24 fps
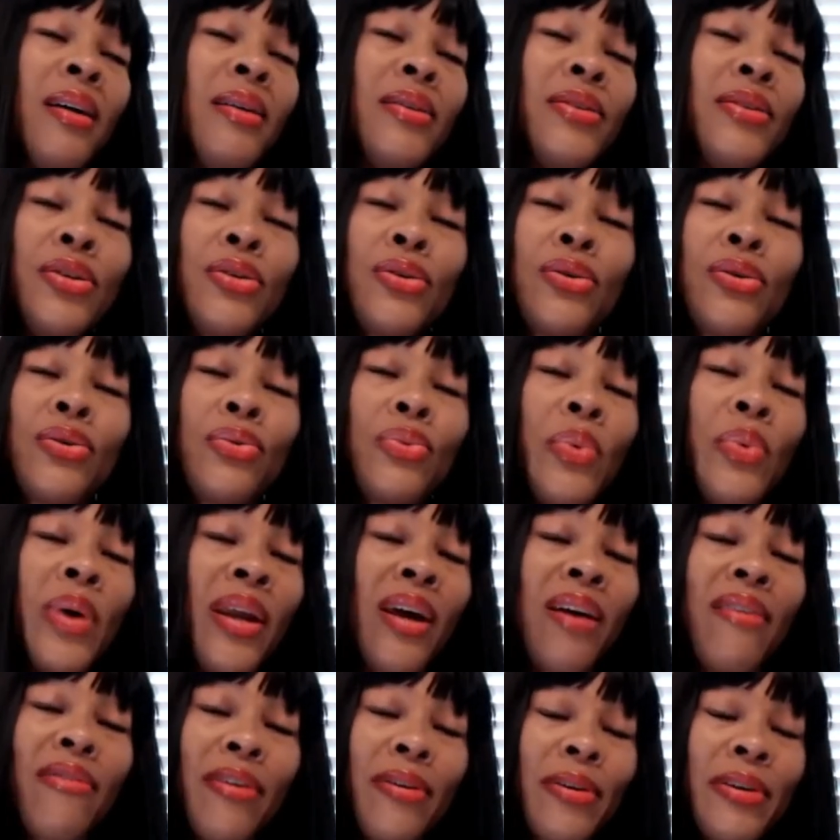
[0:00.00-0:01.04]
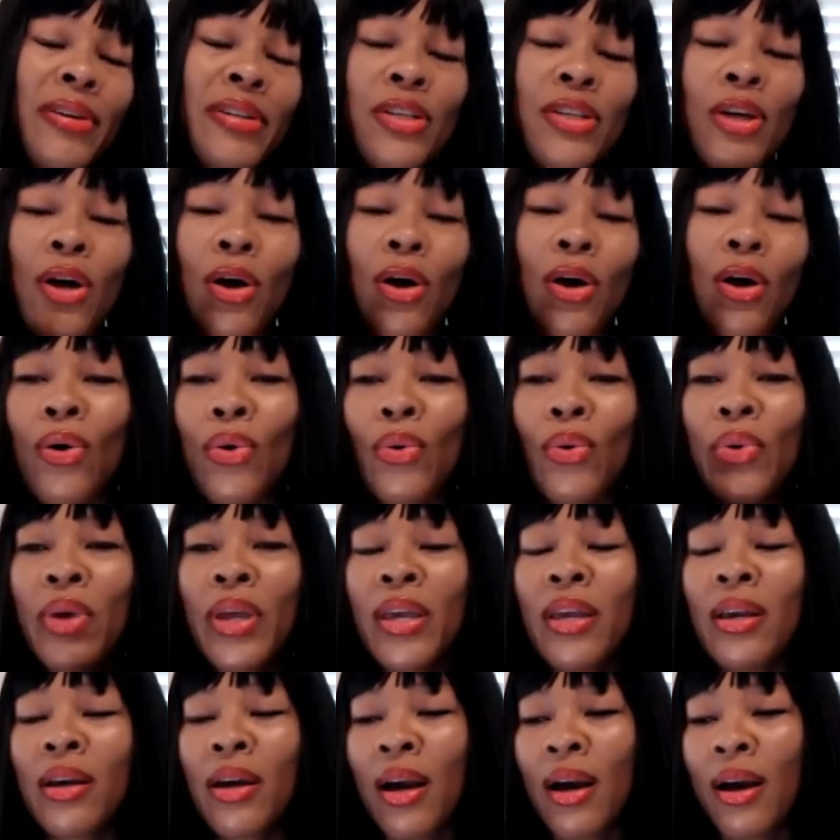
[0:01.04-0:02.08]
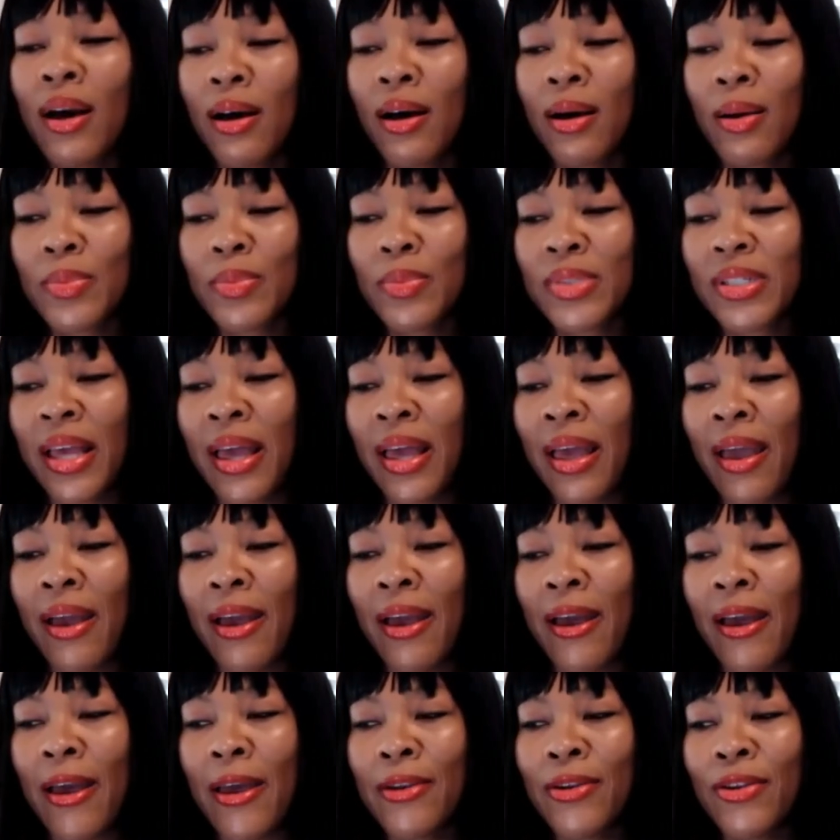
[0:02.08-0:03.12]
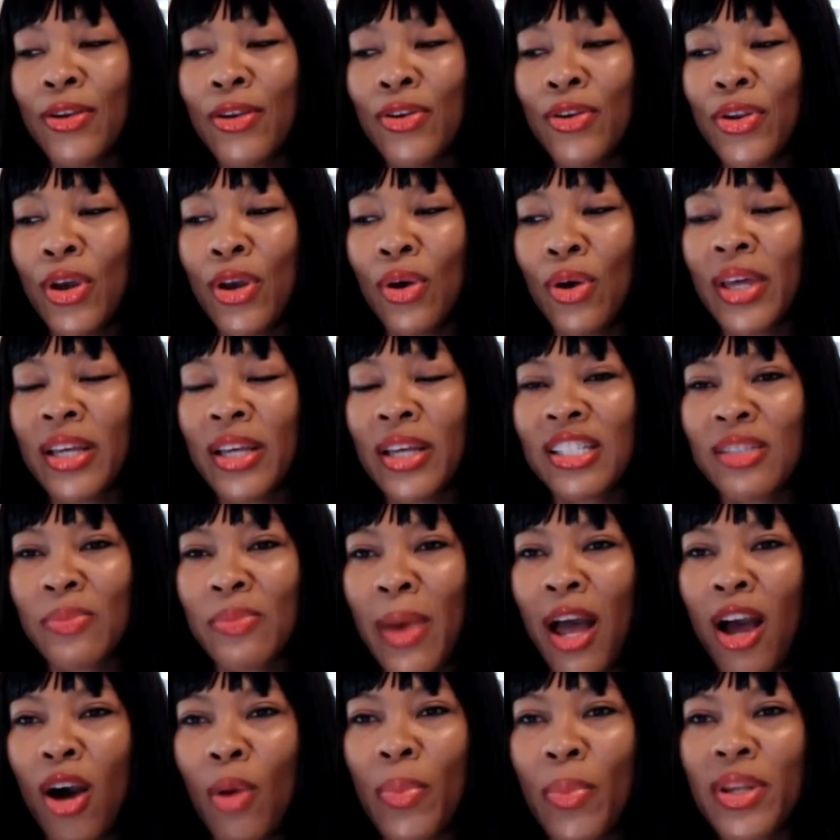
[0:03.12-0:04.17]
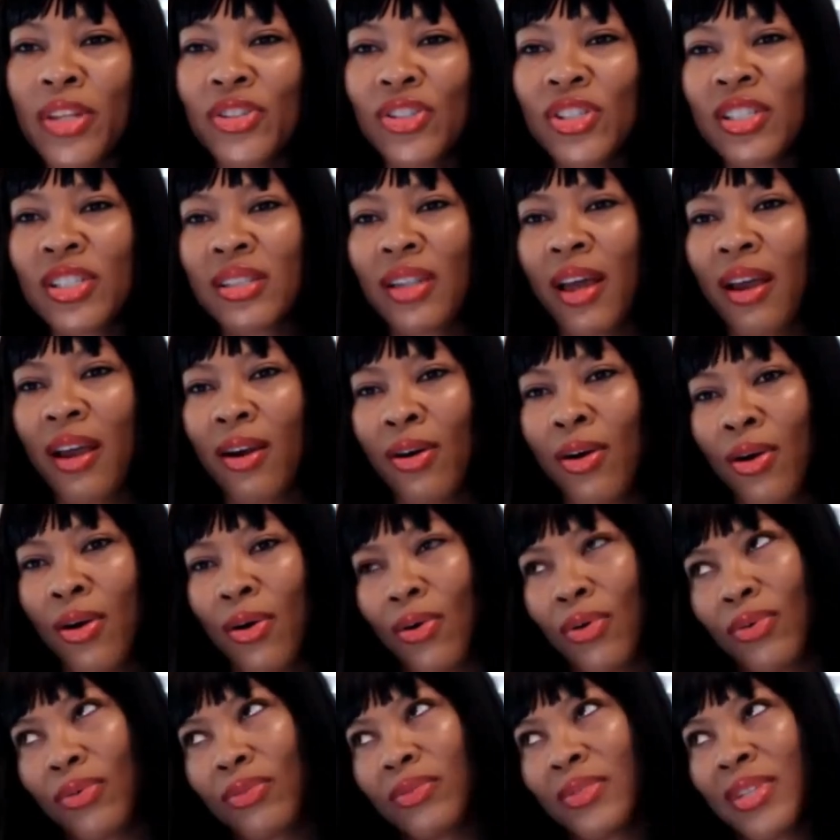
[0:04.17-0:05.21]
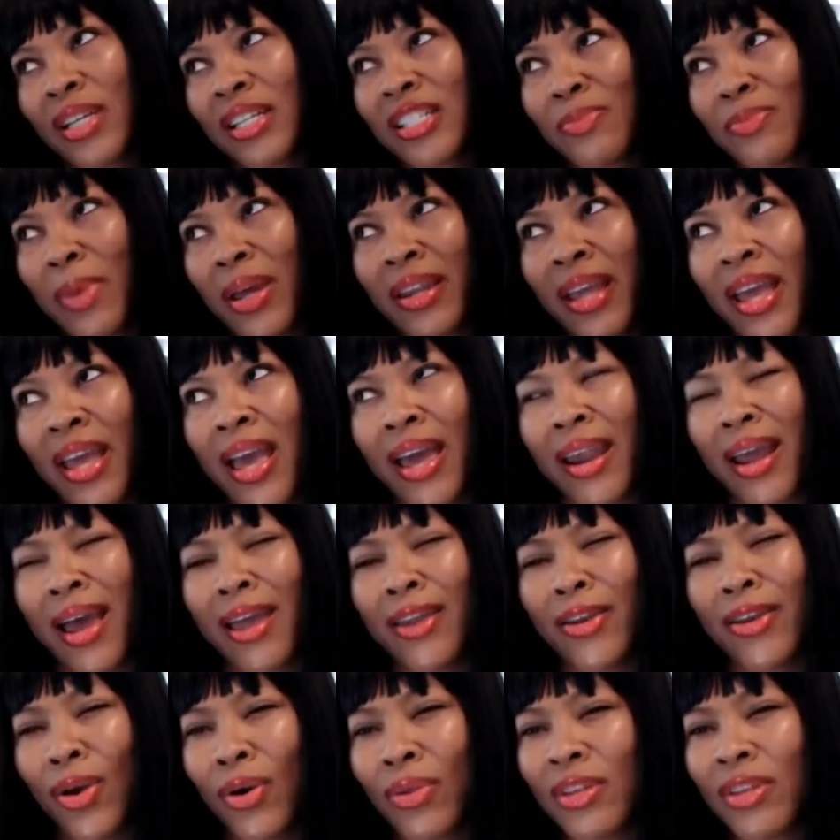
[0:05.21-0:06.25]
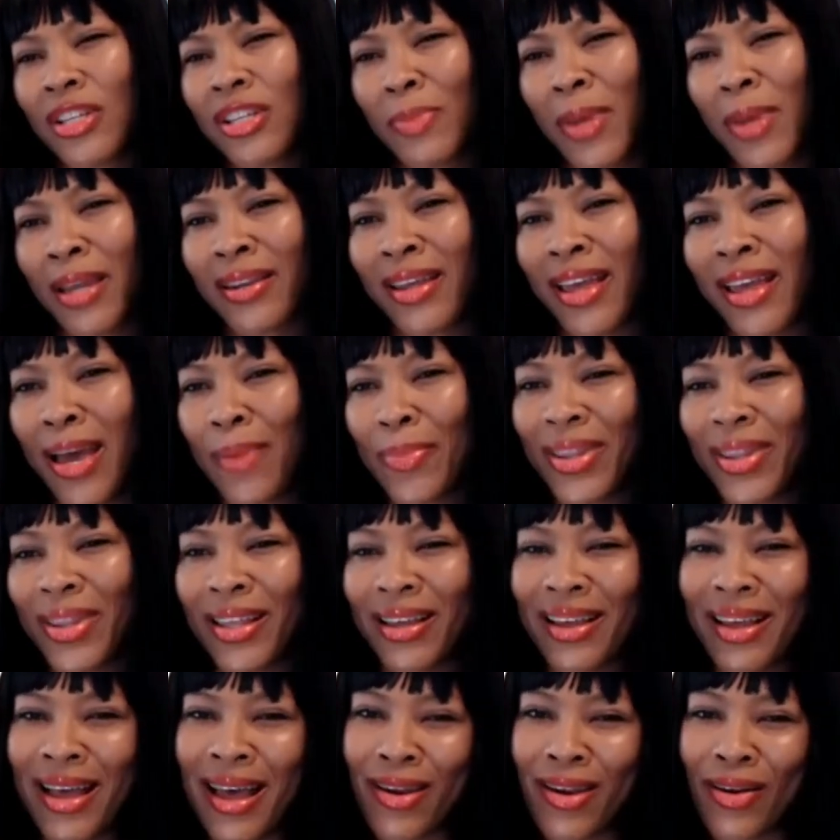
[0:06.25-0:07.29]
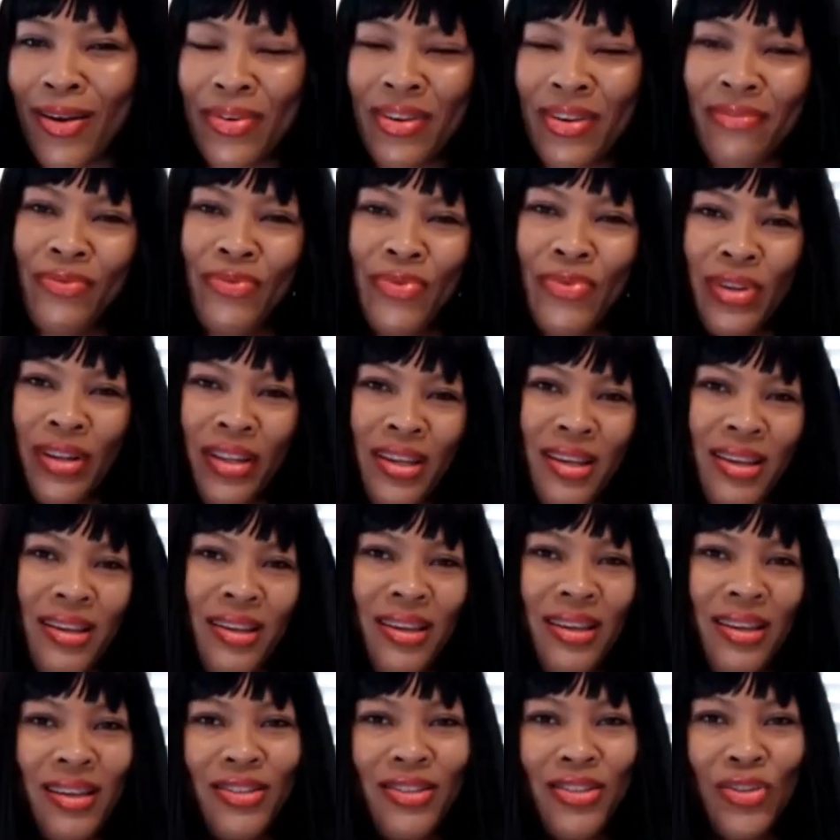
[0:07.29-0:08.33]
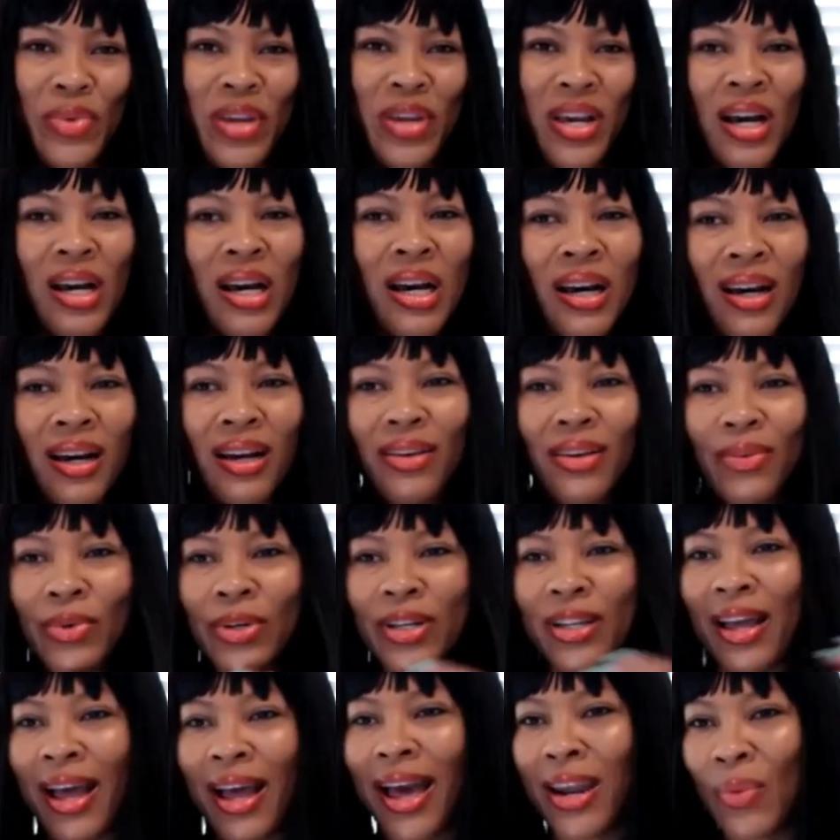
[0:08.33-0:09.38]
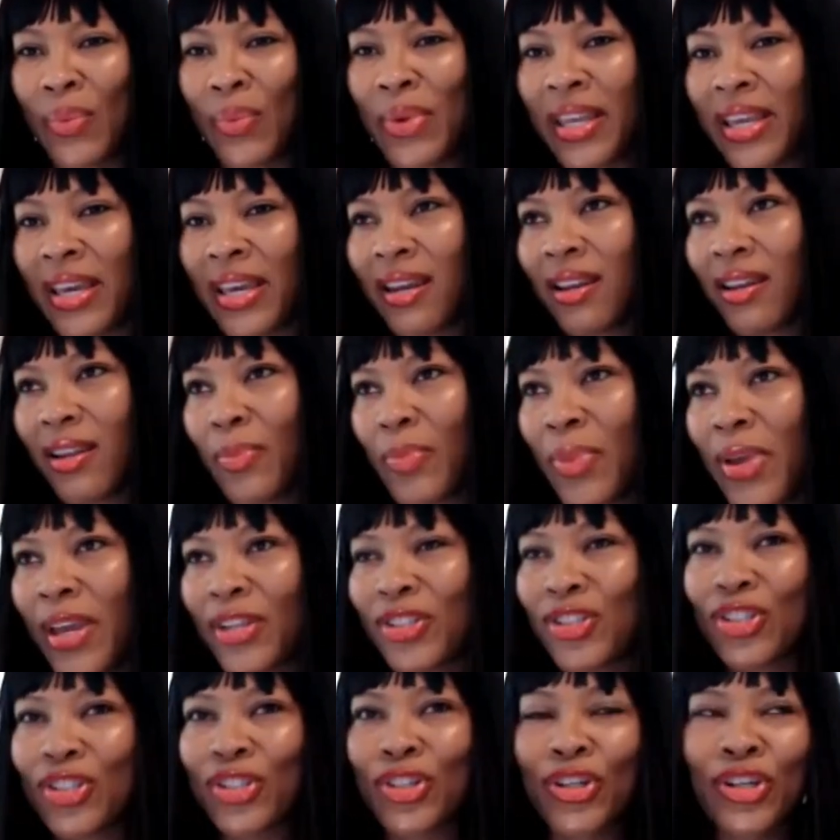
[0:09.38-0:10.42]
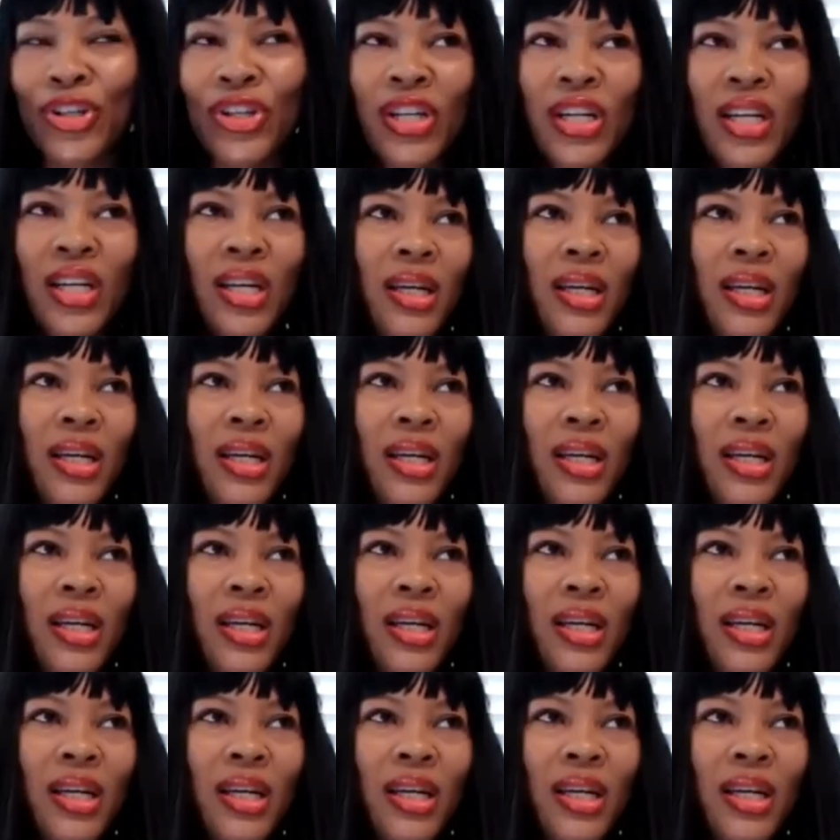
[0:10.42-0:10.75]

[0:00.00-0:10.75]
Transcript: do whatever. So he comes and, you know, they smile, but it's just like, oh, that's my dad. I know that's my dad, but I don't really, do we hug? What, how do we get in the picture?